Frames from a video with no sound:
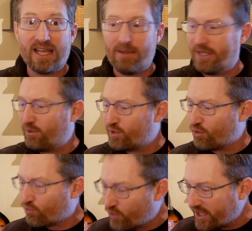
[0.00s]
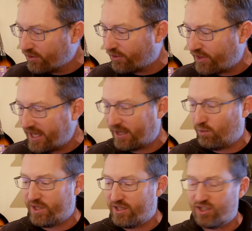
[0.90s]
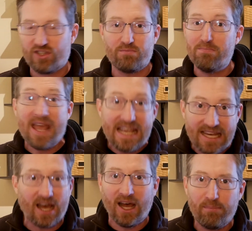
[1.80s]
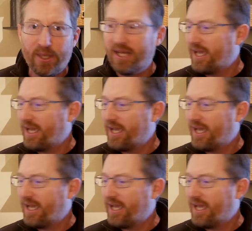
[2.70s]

I mean, it was a real thing. It wasn't just made up.